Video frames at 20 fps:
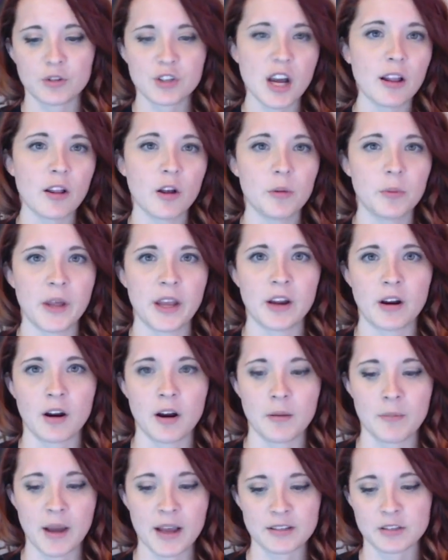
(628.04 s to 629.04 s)
cello player
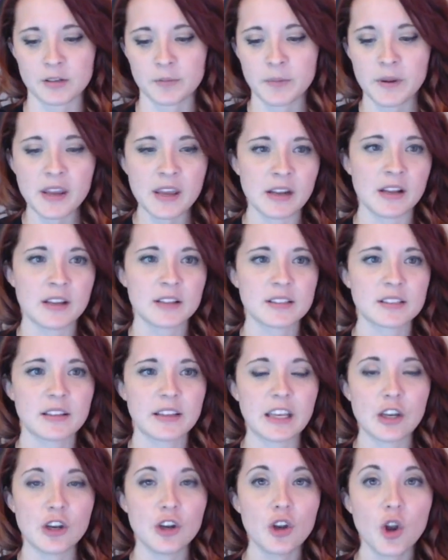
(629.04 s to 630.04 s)
or a master pianist.
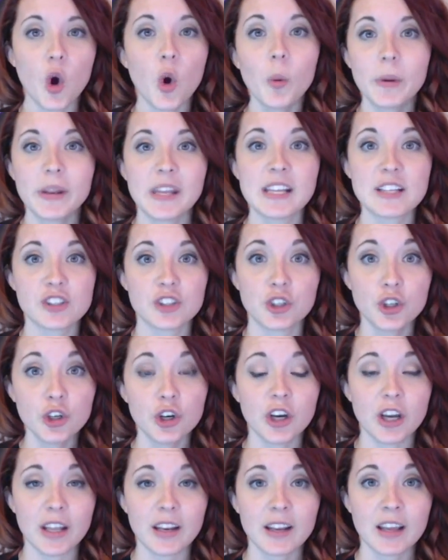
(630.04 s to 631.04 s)
Like, nobody's
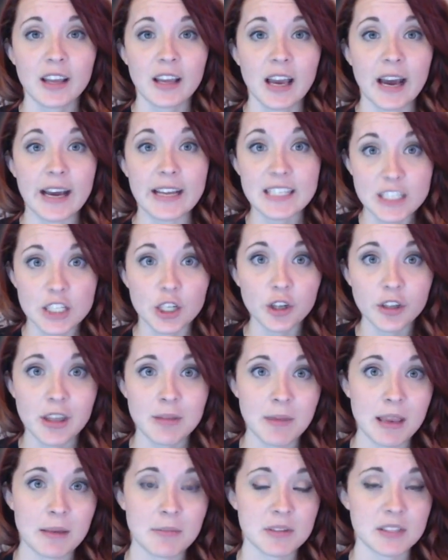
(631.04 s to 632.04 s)
good until they
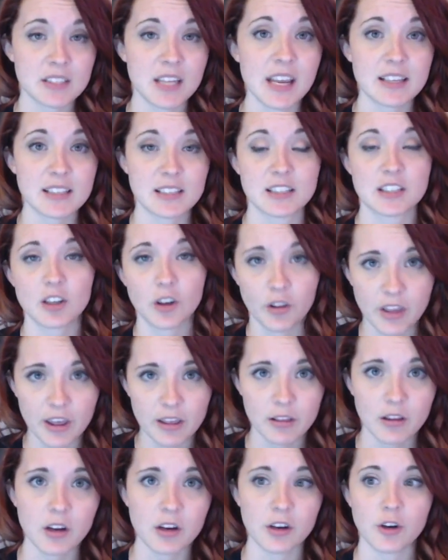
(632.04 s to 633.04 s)
make mistakes, until they
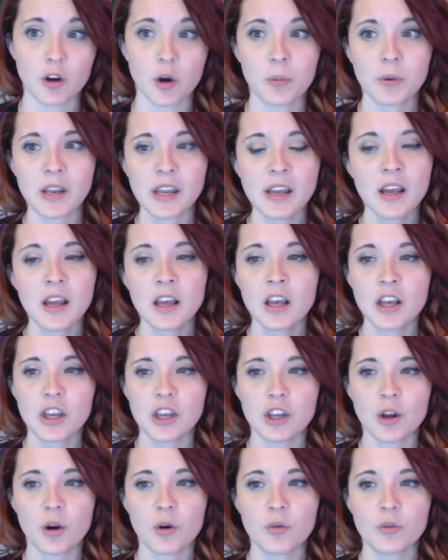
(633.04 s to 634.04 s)
learn. Nobody,
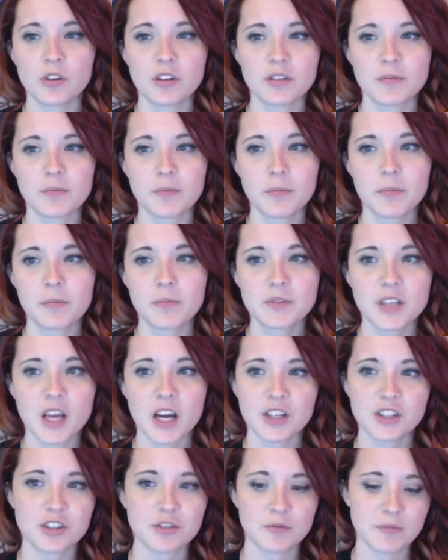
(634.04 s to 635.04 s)
you know,
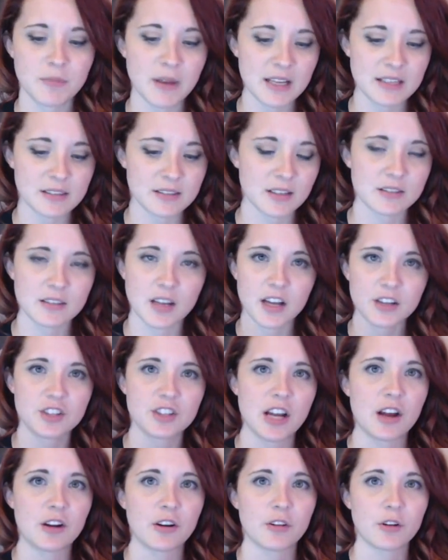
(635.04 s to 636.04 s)
makes a
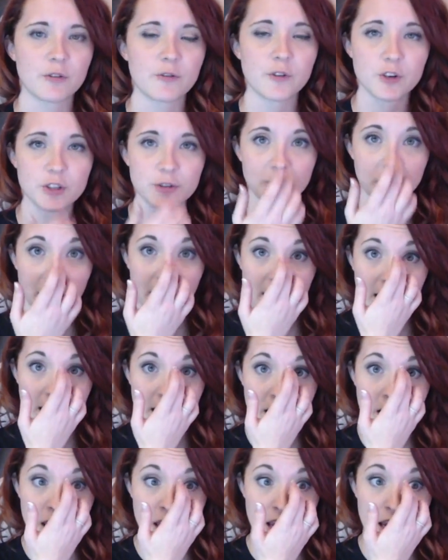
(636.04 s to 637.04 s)
touchdown on their first play
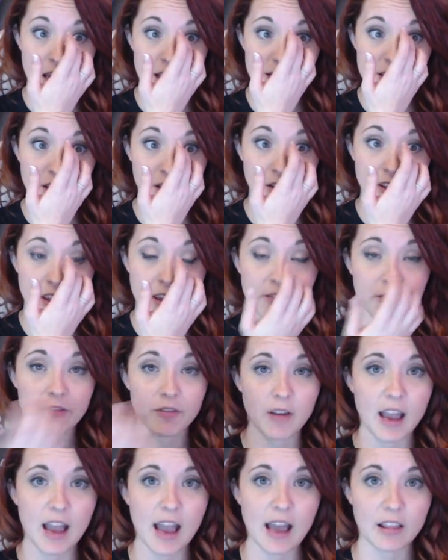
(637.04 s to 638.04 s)
until they've
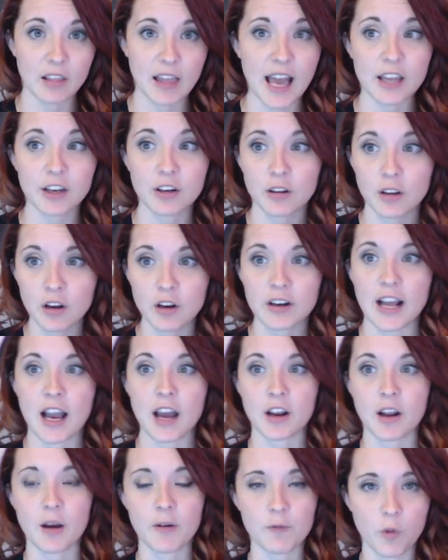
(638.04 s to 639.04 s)
had to learn
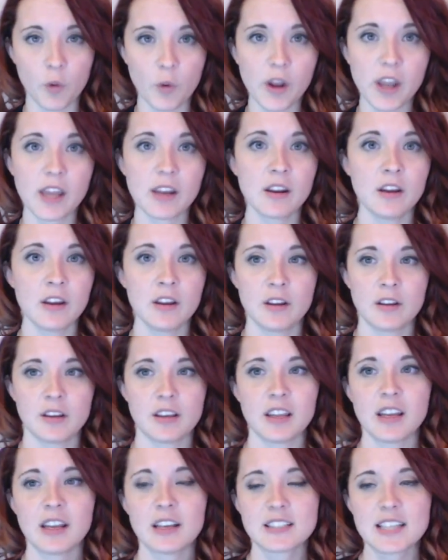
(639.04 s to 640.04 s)
how to avoid
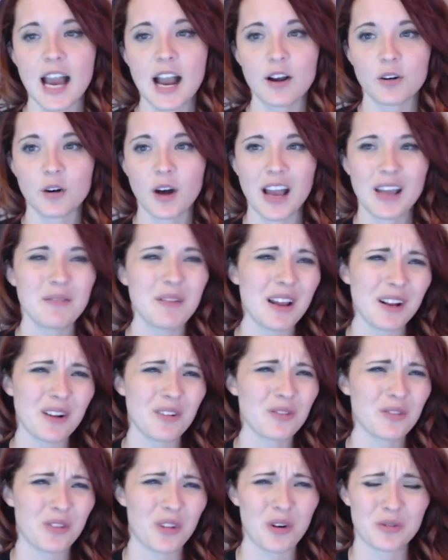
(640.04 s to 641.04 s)
getting tackled. I
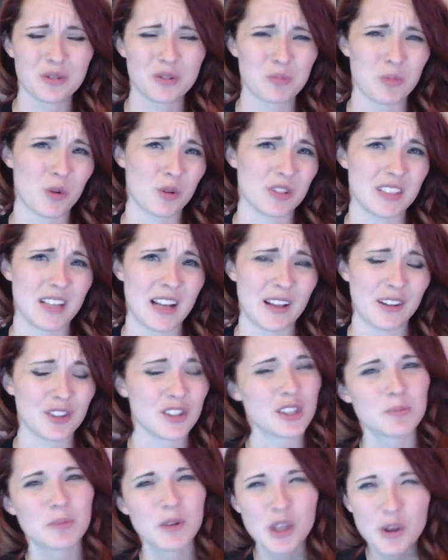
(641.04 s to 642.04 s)
don't love sports
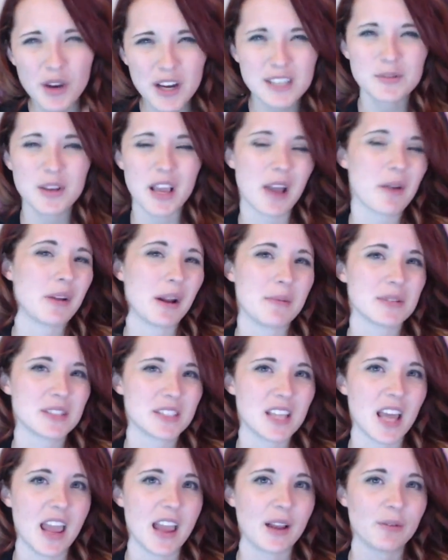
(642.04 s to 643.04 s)
analogies, but you guys get what I'm
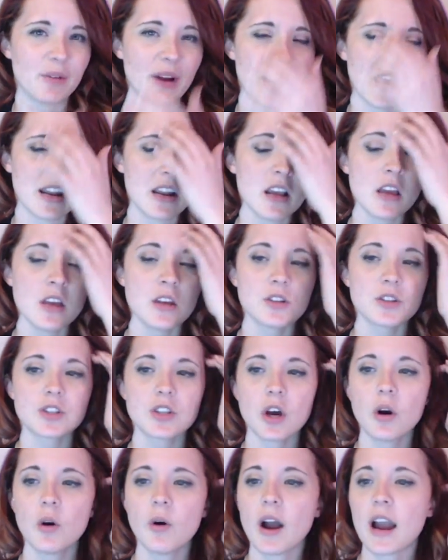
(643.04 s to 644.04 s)
saying, right?
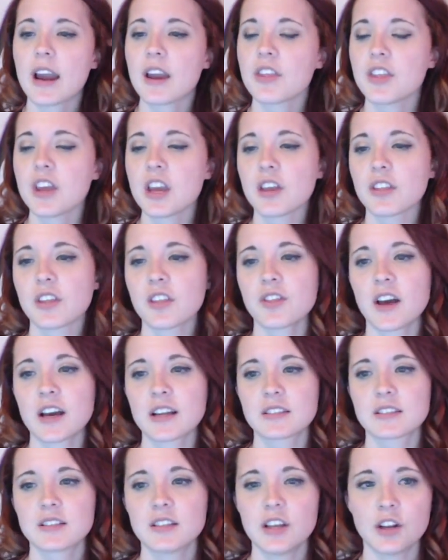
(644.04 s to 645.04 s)
So I think that
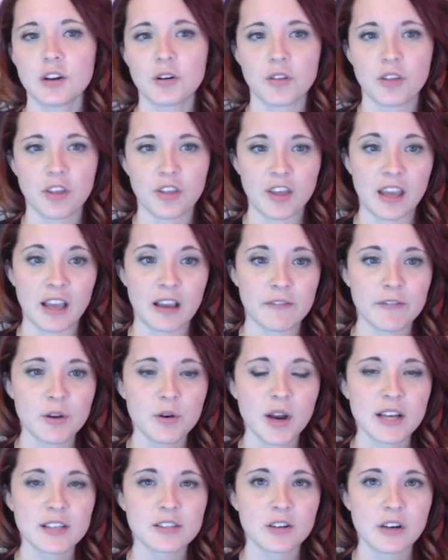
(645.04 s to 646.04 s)
that's, you know, the thing. If you
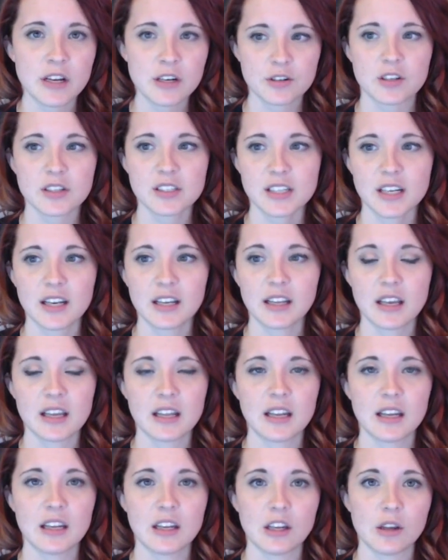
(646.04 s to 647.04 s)
guys are interested in
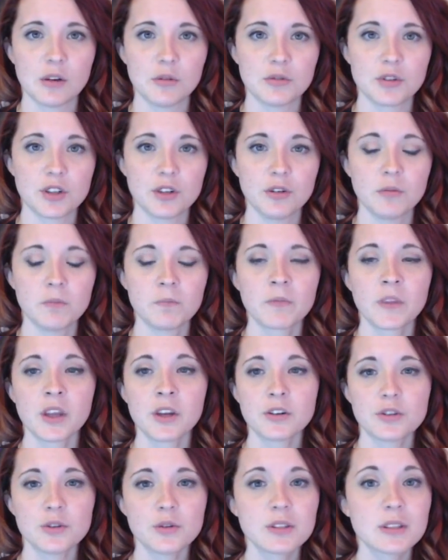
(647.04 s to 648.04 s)
getting in YouTube,
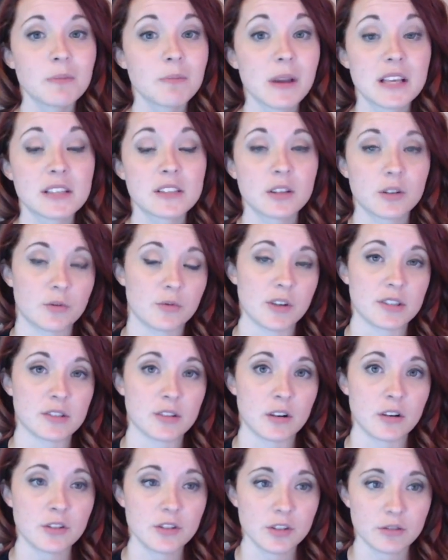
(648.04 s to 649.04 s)
do some basic
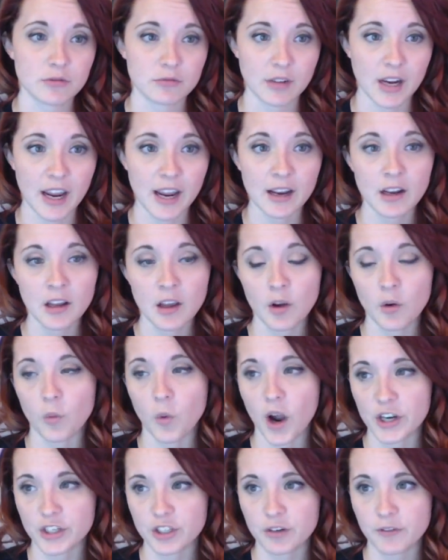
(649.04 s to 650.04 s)
research, right?
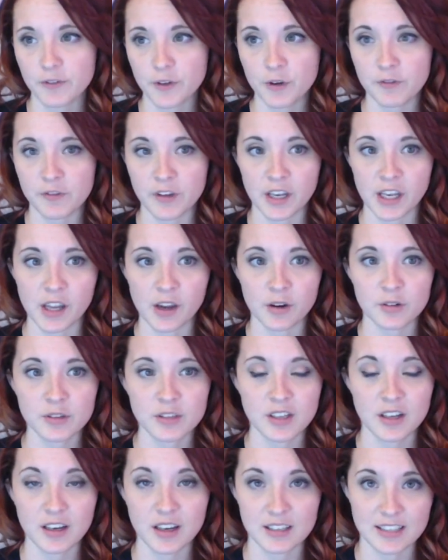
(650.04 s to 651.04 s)
Watch a few
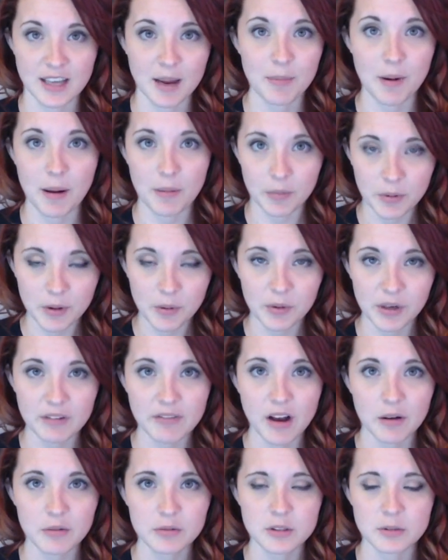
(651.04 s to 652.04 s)
videos, because that probably would
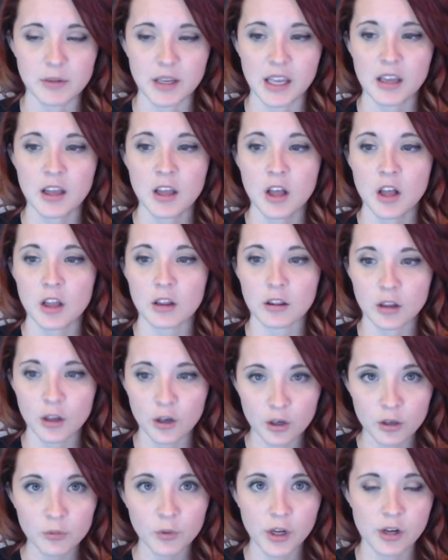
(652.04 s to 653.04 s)
have helped me.
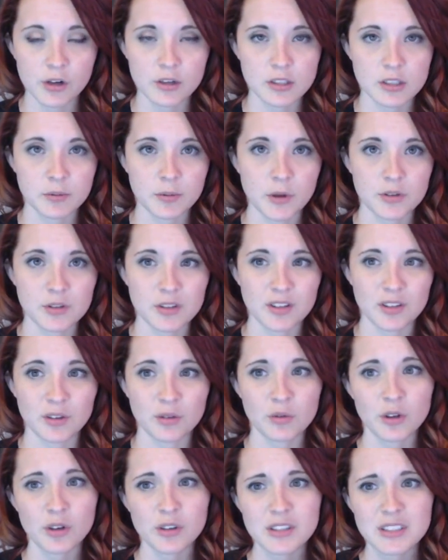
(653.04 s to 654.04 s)
Learn what you're supposed to
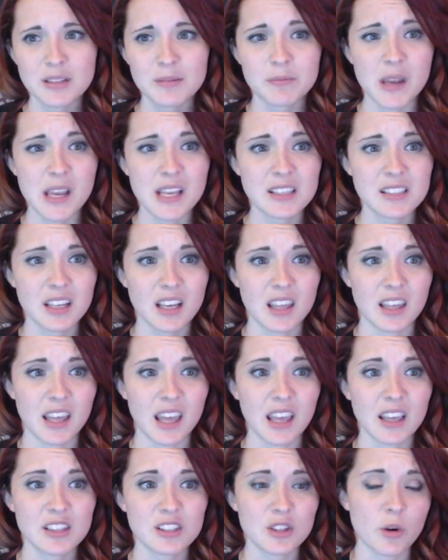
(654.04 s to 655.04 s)
do. Learn some basic
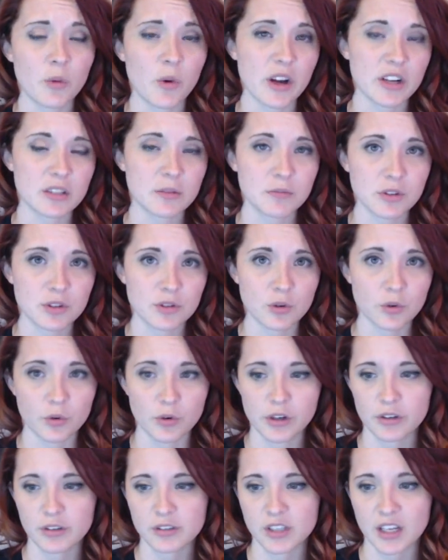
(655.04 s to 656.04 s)
things, you know, watch some
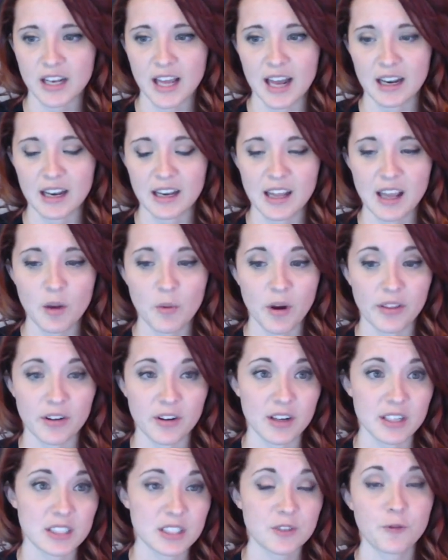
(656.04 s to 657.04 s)
tutorials on editing,
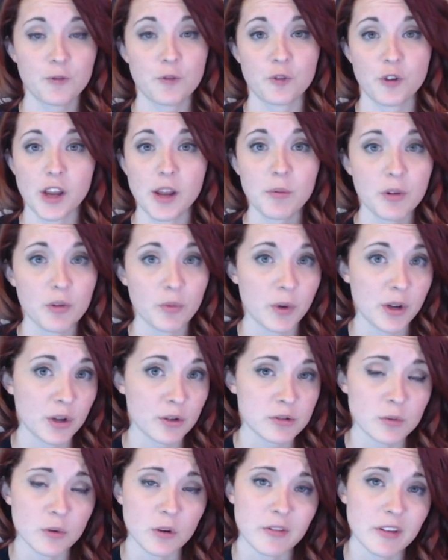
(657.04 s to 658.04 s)
whether it's free with
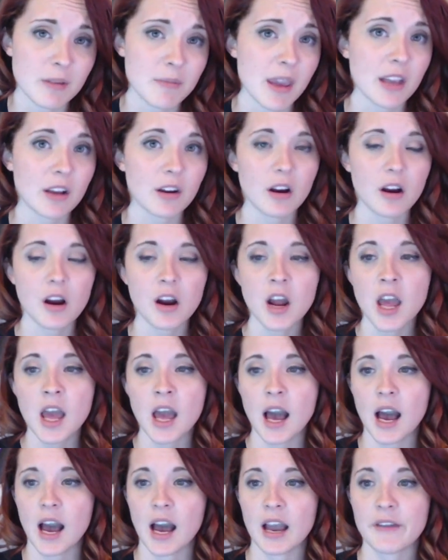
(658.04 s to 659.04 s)
Windows Movie Maker,
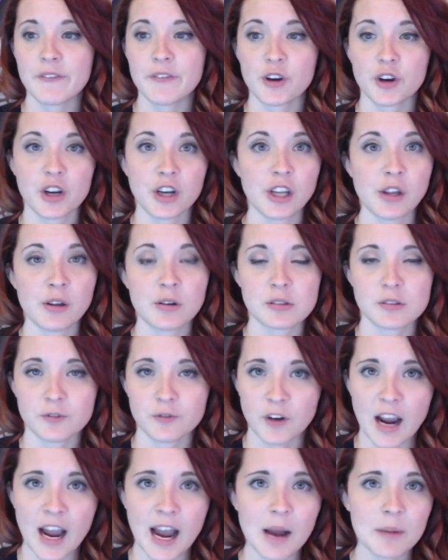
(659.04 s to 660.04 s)
if you're going to use
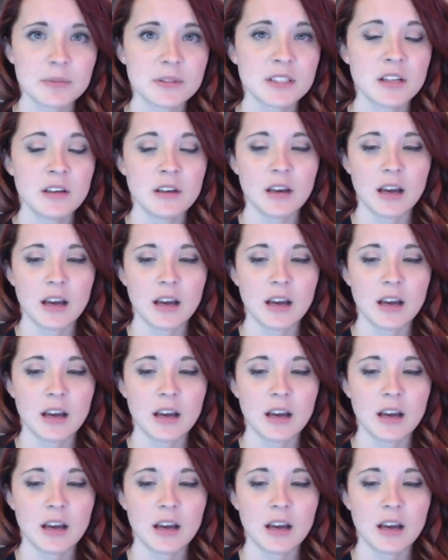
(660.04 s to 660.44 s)
Fraps,